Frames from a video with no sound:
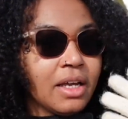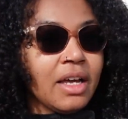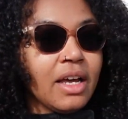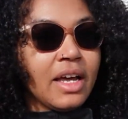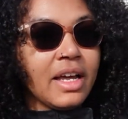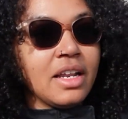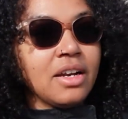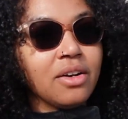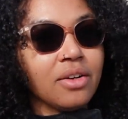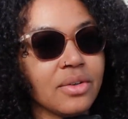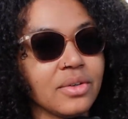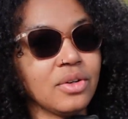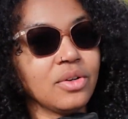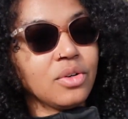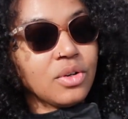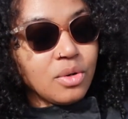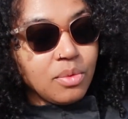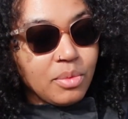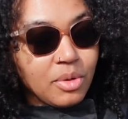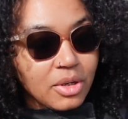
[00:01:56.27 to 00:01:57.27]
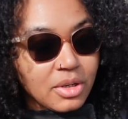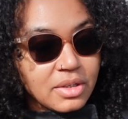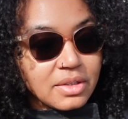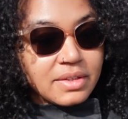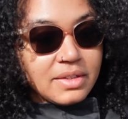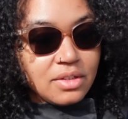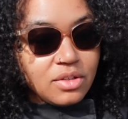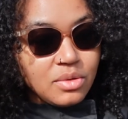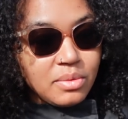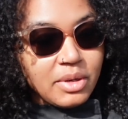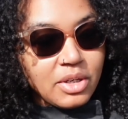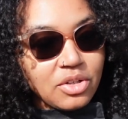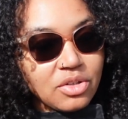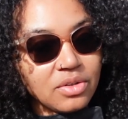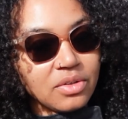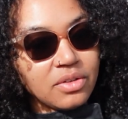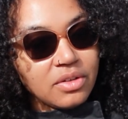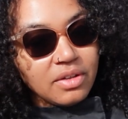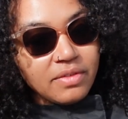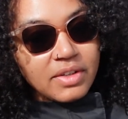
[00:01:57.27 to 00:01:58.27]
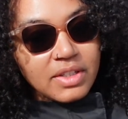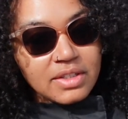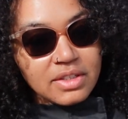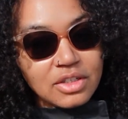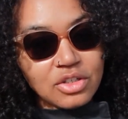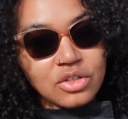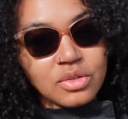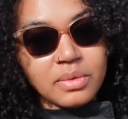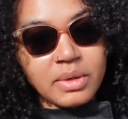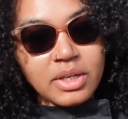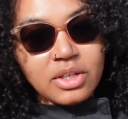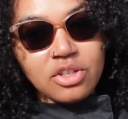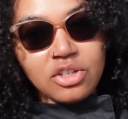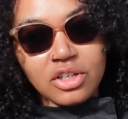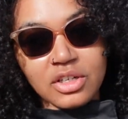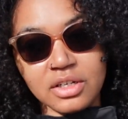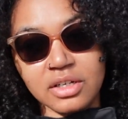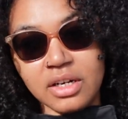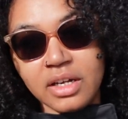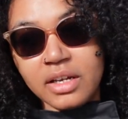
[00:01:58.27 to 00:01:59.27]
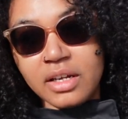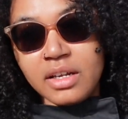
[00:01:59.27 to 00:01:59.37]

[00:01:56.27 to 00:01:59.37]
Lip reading: I don't know your work situation or living situation.